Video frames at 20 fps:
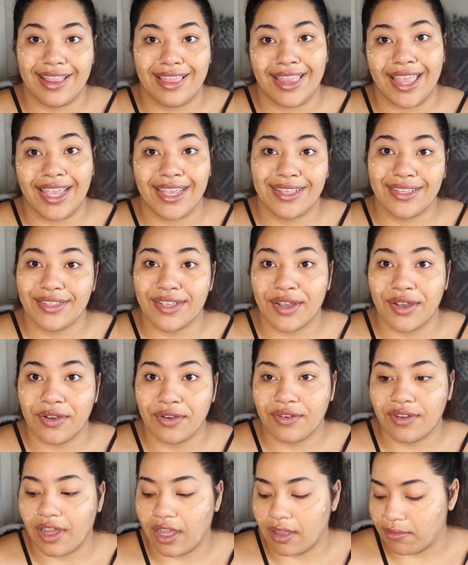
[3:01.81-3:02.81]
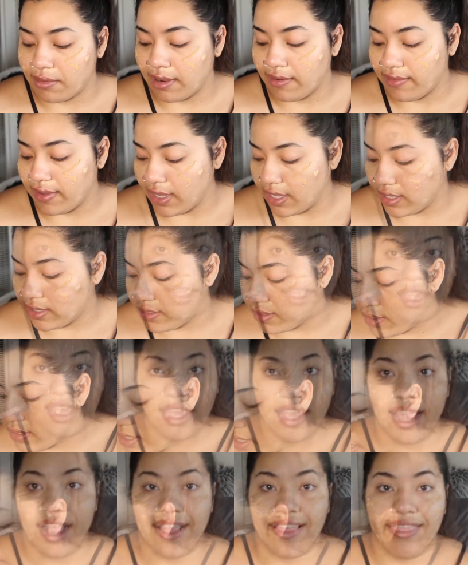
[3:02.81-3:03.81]
like so on my face.
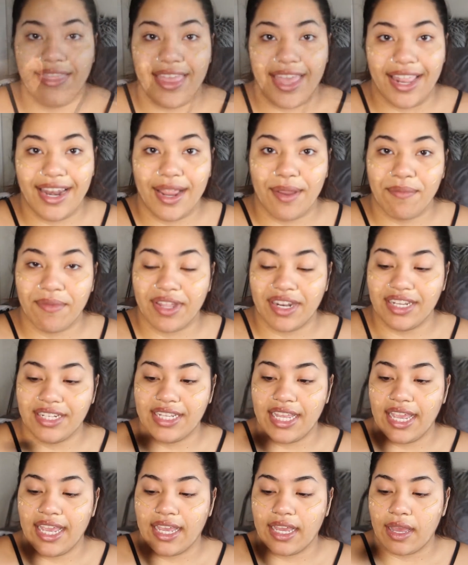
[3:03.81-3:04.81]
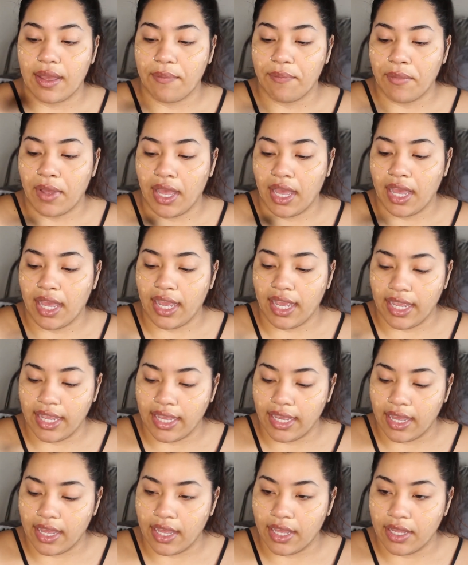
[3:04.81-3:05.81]
And then I'm gonna take
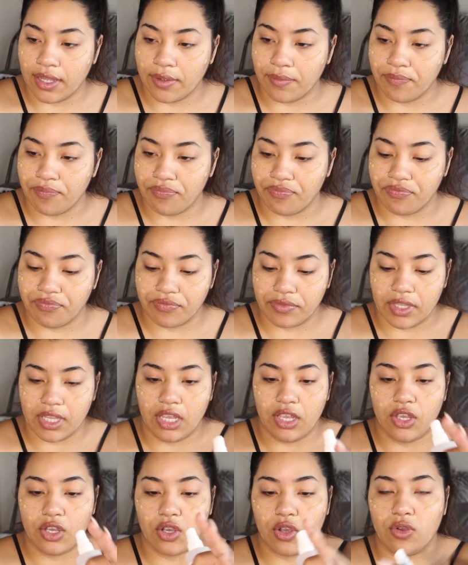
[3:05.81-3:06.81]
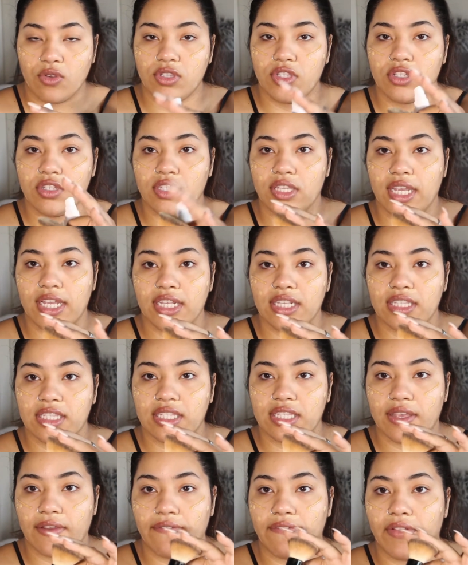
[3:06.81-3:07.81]
my Coastal
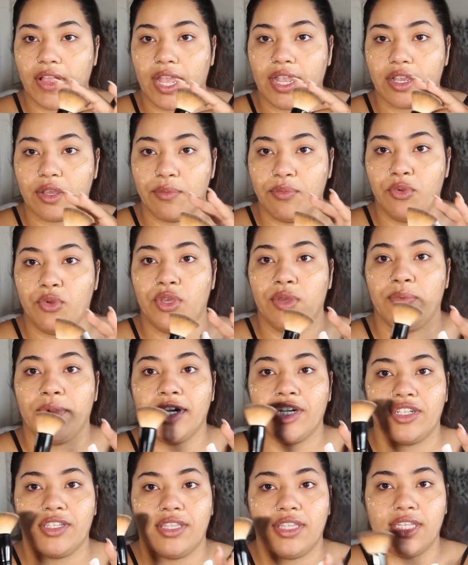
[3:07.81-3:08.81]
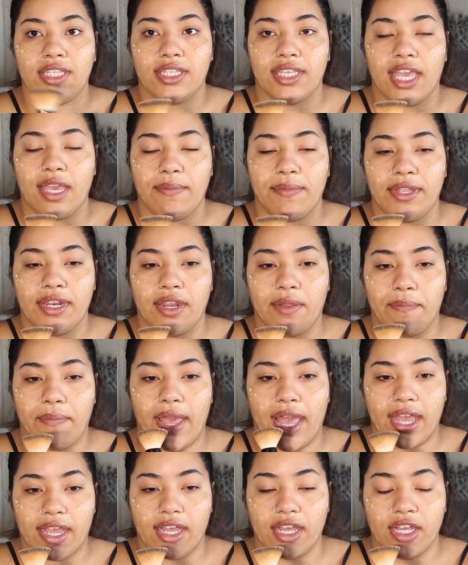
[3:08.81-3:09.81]
Scents Black Kabuki brush. This came in a
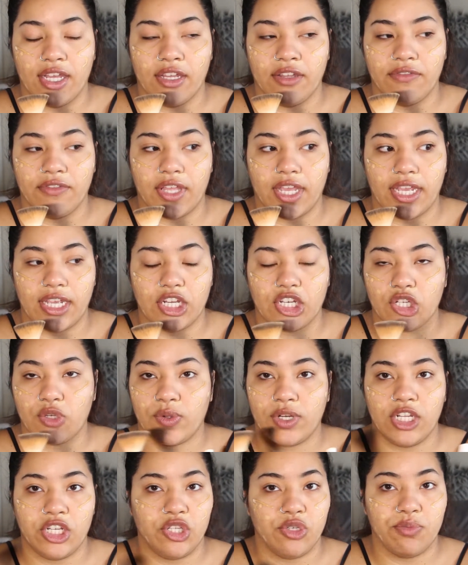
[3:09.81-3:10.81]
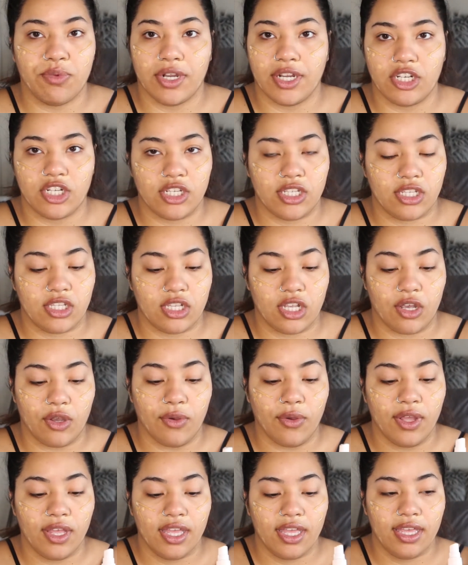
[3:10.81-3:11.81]
pack of like 22 brushes,
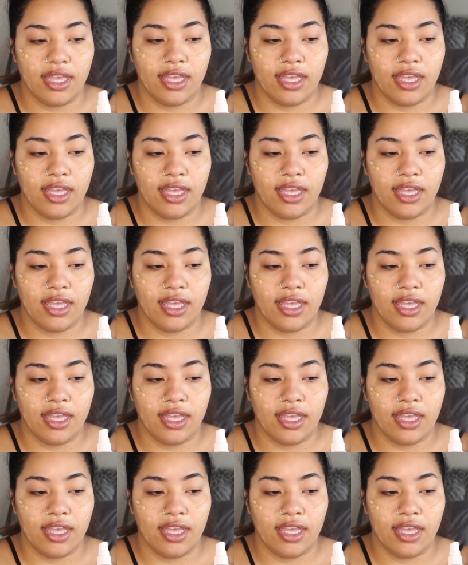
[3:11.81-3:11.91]
so